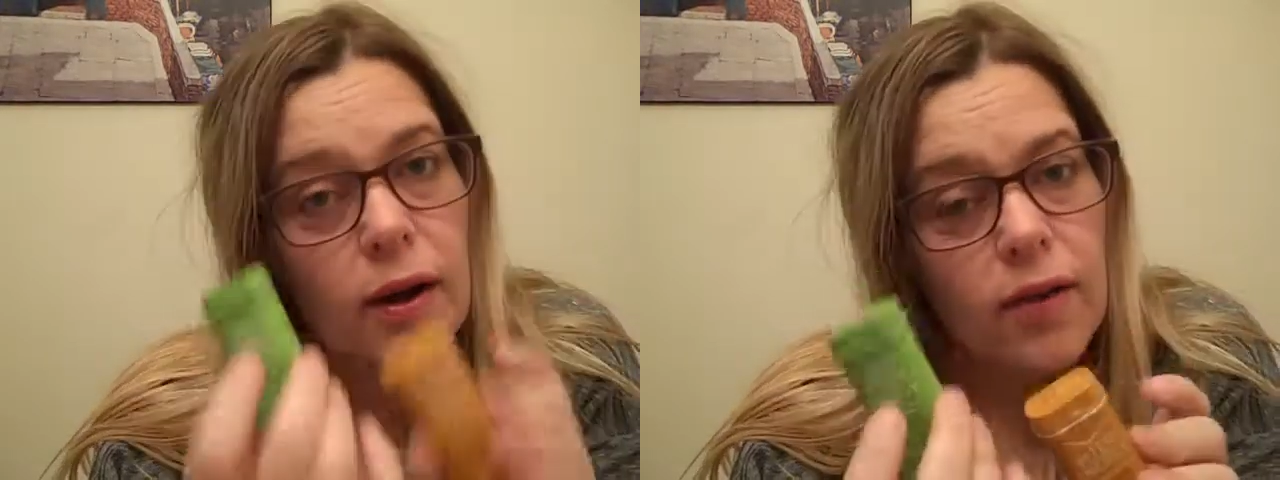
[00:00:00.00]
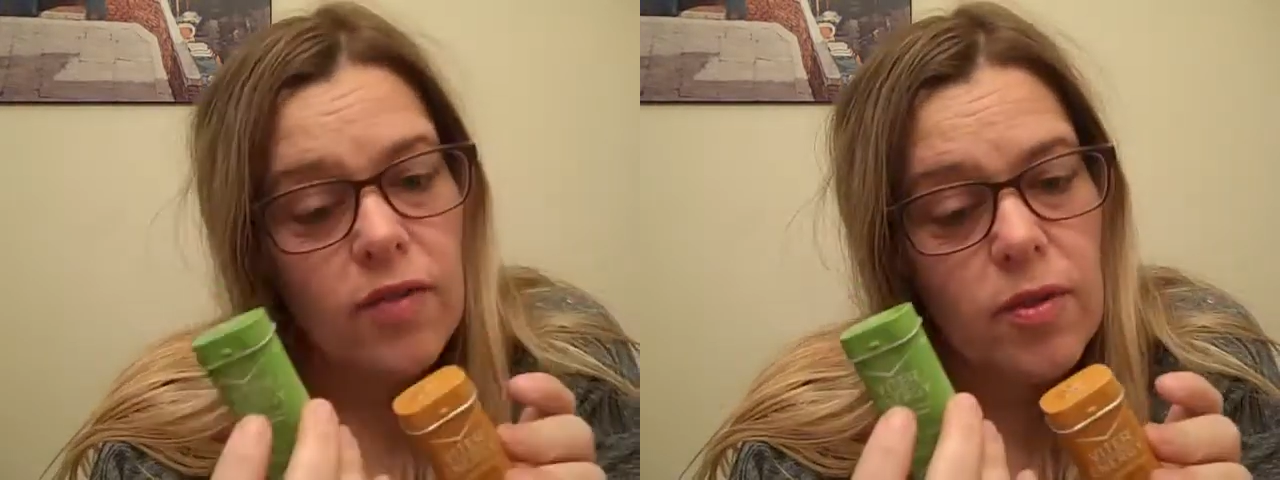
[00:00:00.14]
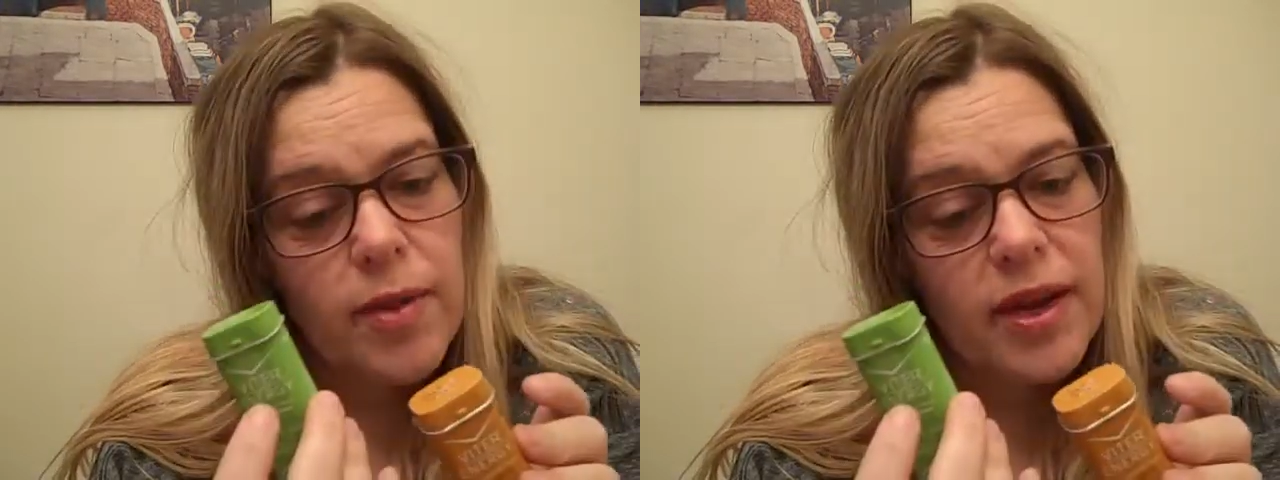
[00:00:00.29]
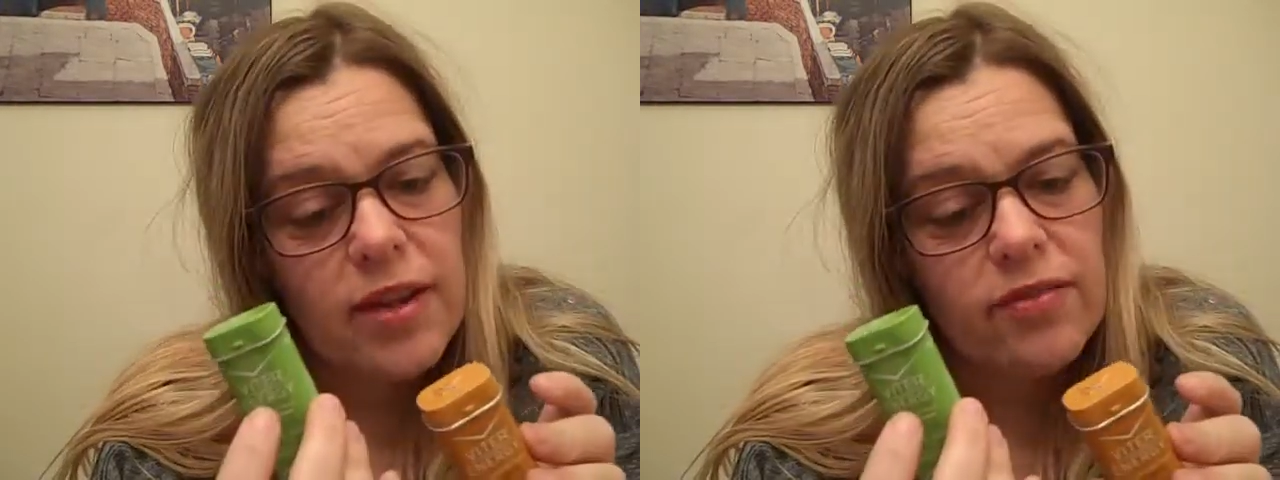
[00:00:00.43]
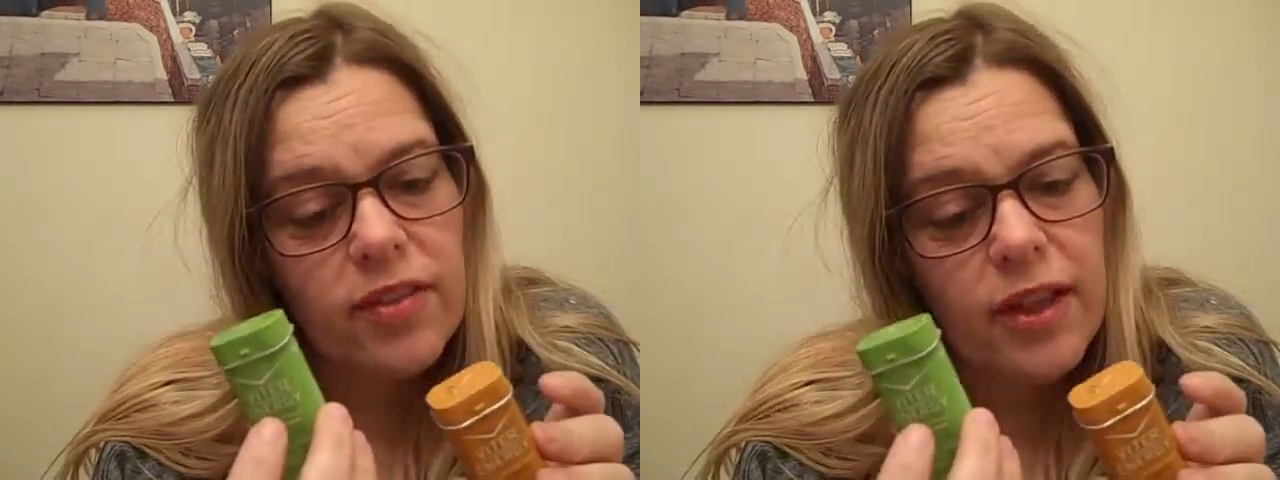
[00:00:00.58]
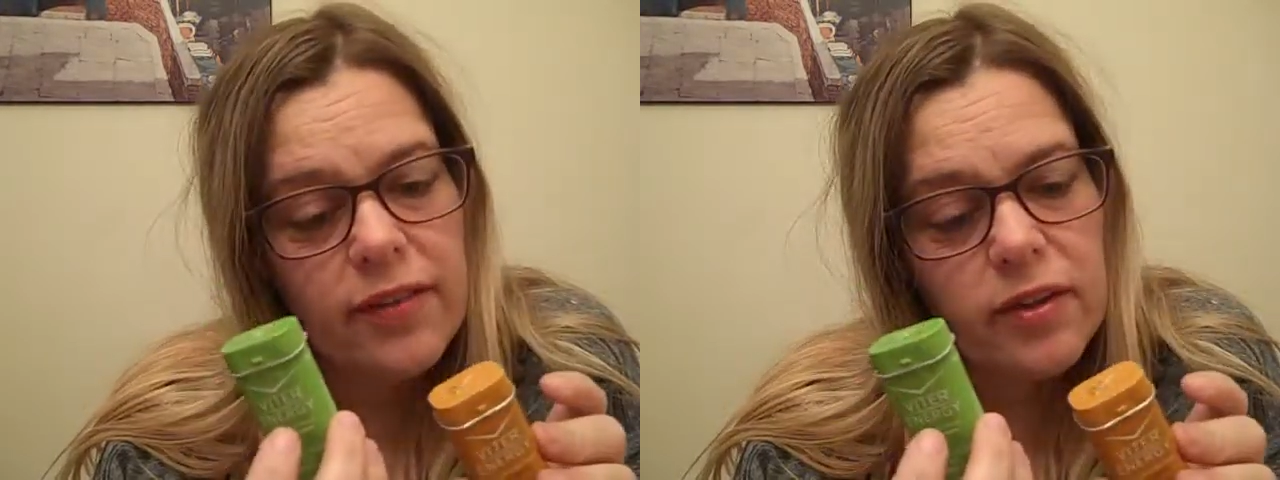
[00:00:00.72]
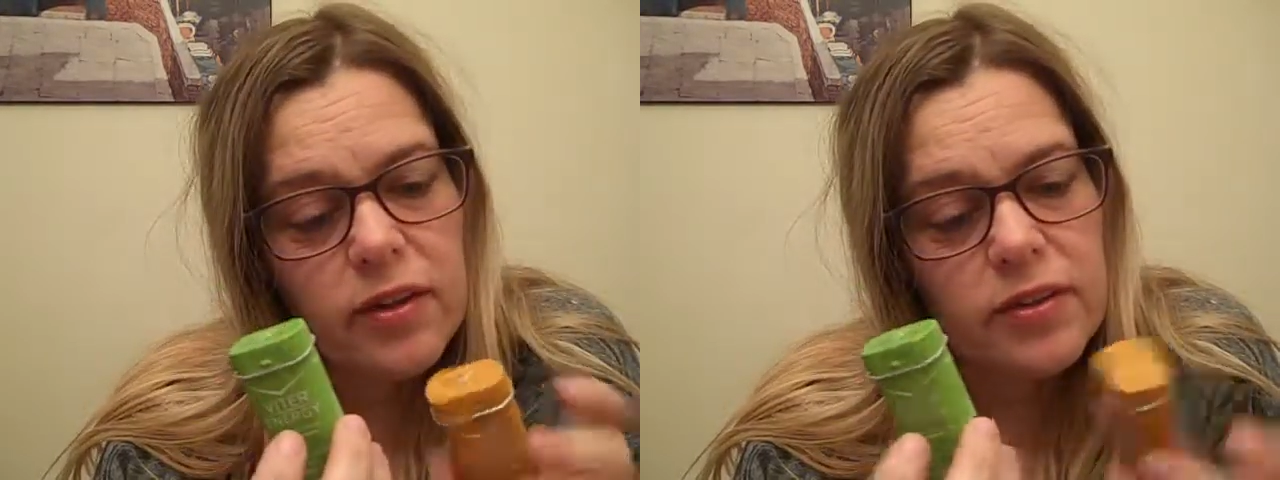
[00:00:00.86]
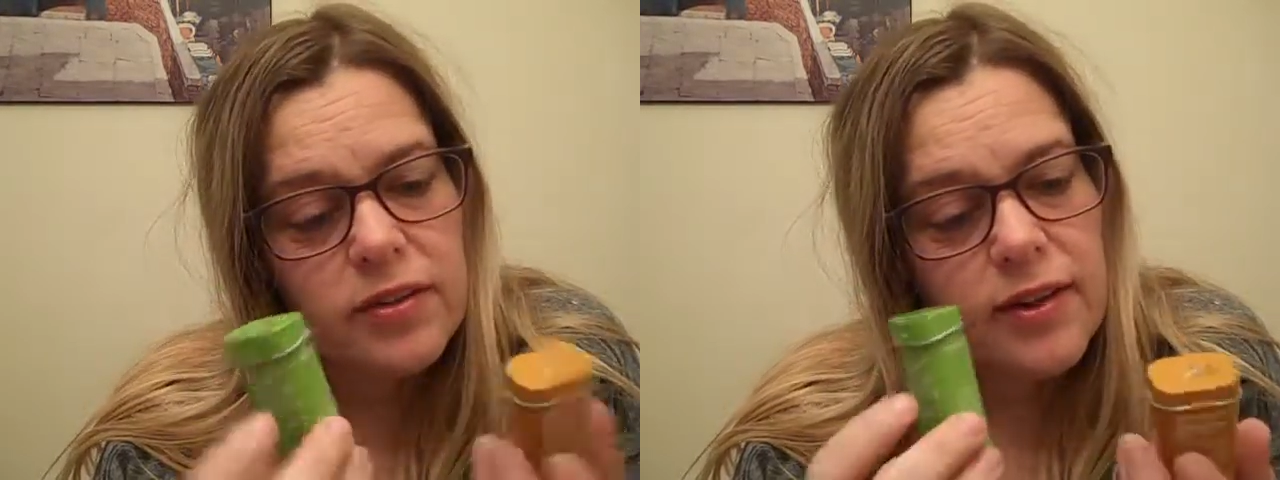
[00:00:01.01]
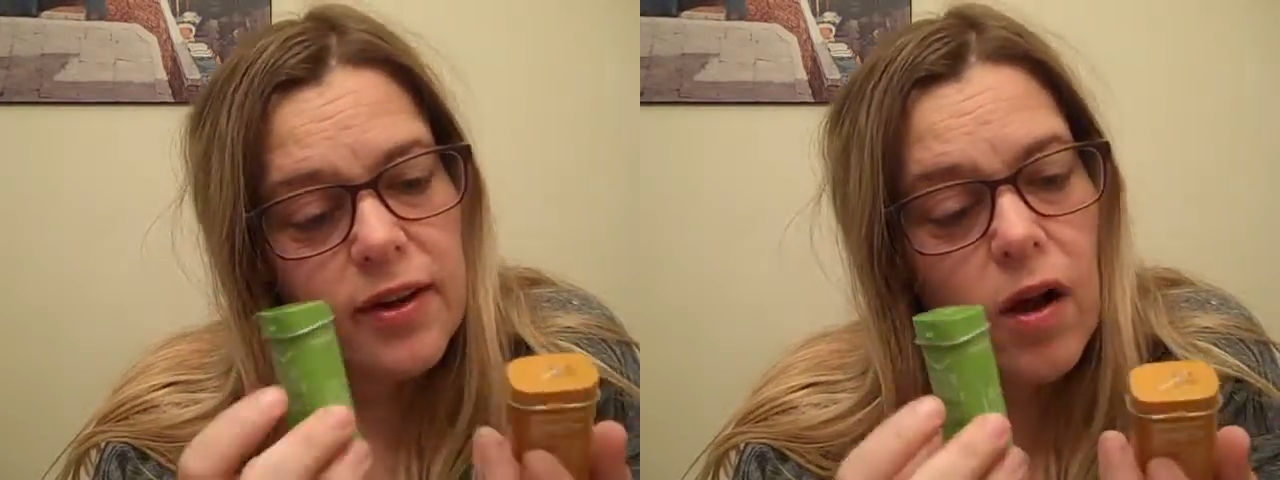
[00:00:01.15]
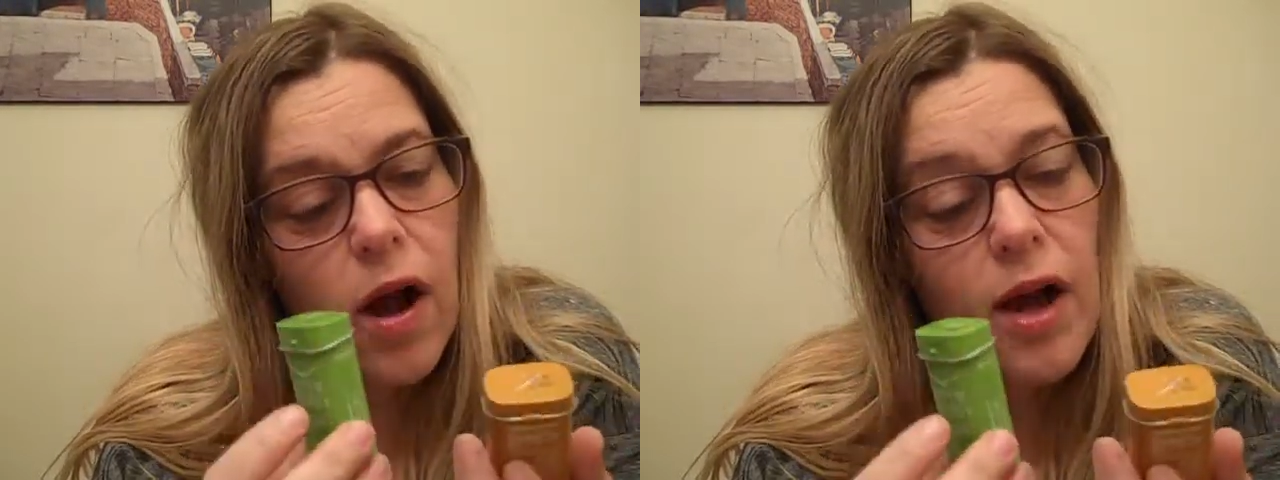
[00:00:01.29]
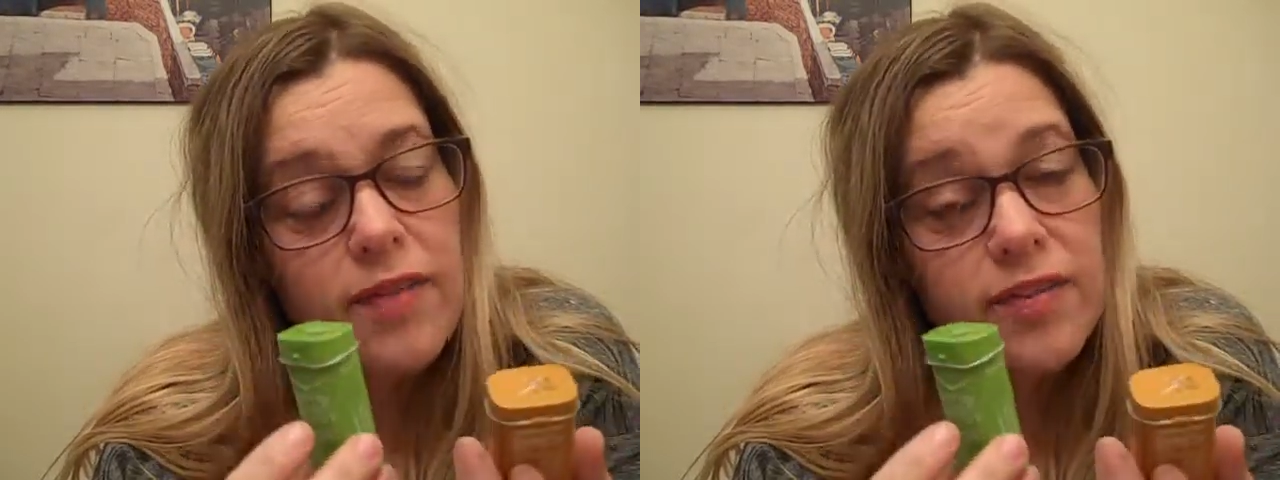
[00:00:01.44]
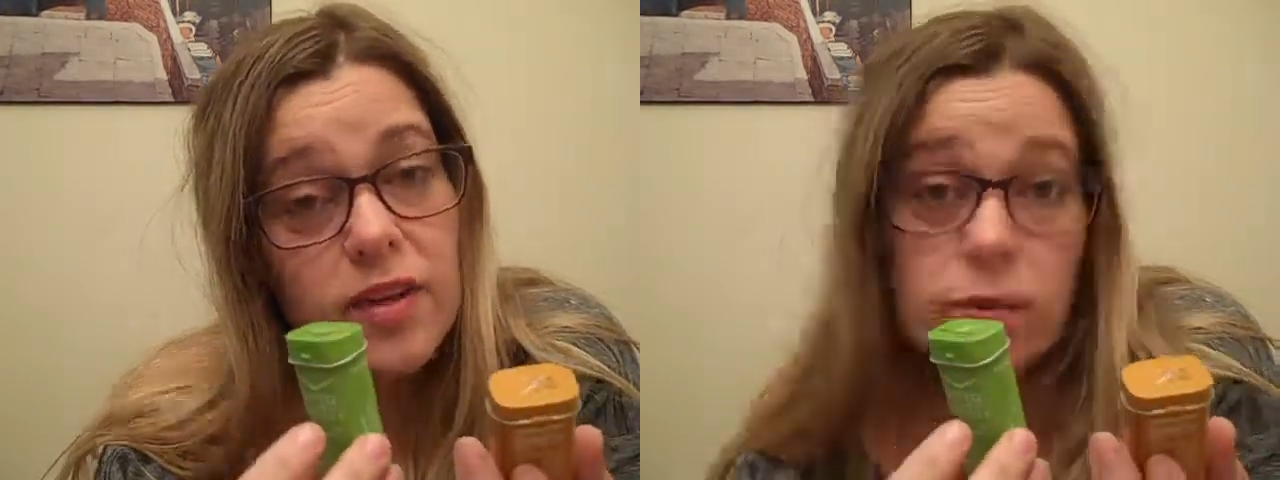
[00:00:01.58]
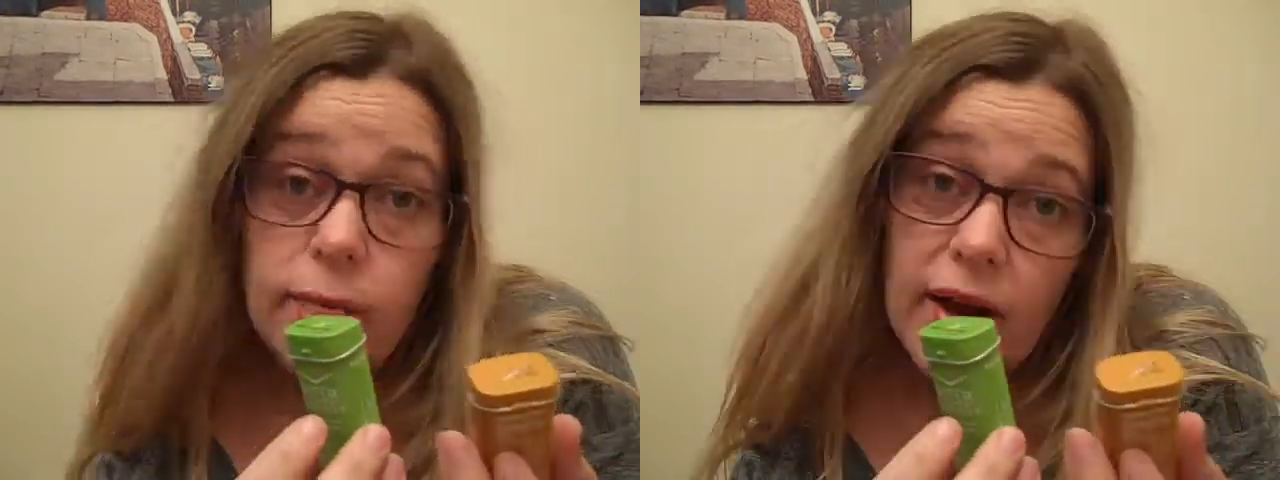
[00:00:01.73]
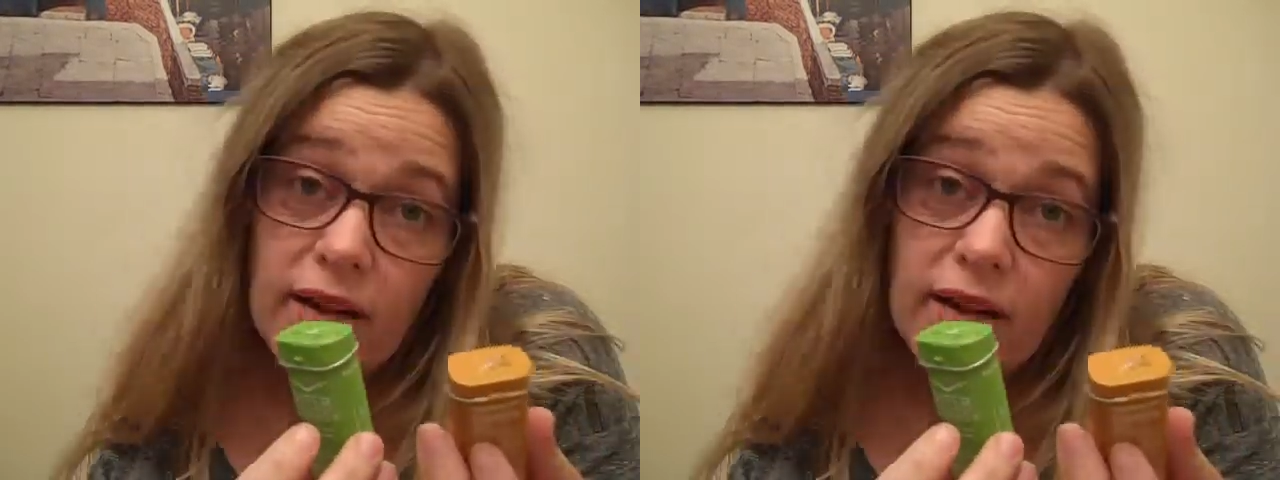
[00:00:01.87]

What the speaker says: of the many flavors that are offered